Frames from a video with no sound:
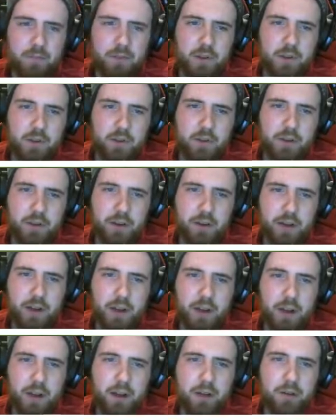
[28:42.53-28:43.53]
So that
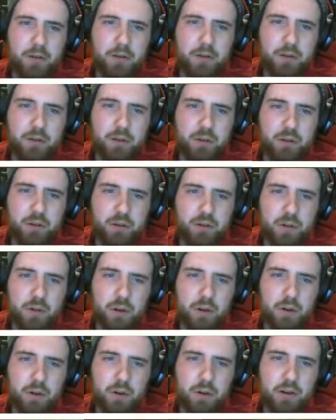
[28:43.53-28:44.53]
ever so
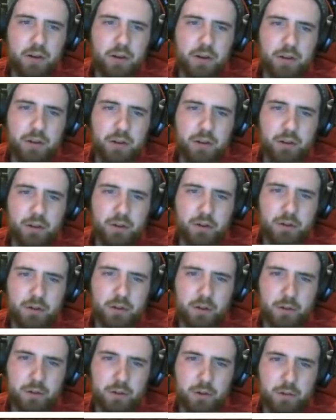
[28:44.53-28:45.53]
slowly the trees will
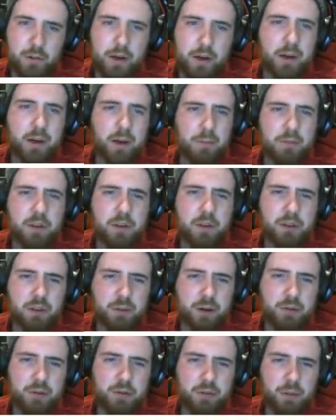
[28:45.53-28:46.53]
start going back. I'm pretty sure
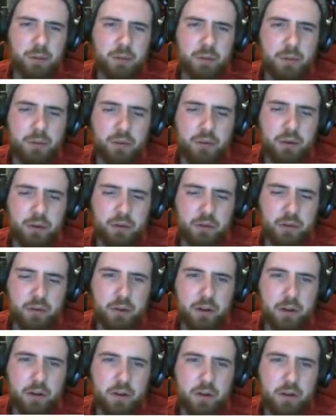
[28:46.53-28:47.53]
we have to remove those
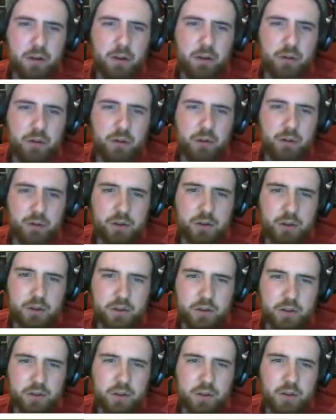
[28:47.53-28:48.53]
torches.
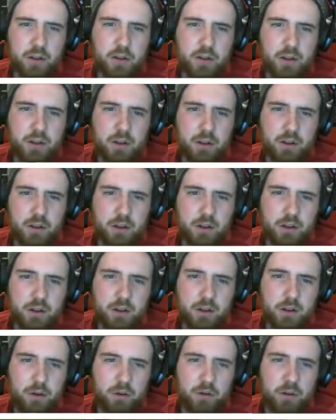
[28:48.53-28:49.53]

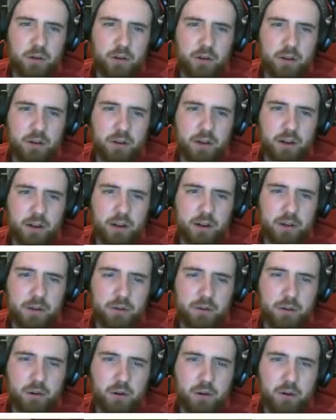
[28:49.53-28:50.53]
Or the
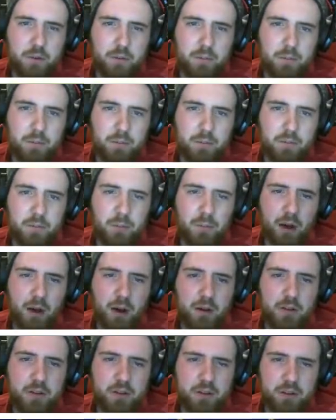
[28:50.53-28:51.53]
floating
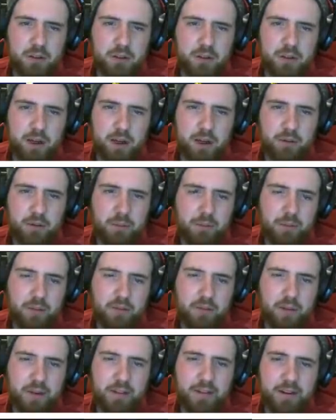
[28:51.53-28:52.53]
blocks, because they're kind of
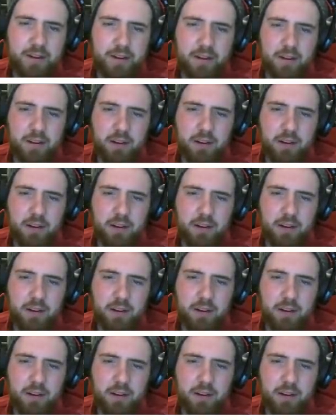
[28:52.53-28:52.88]
preventing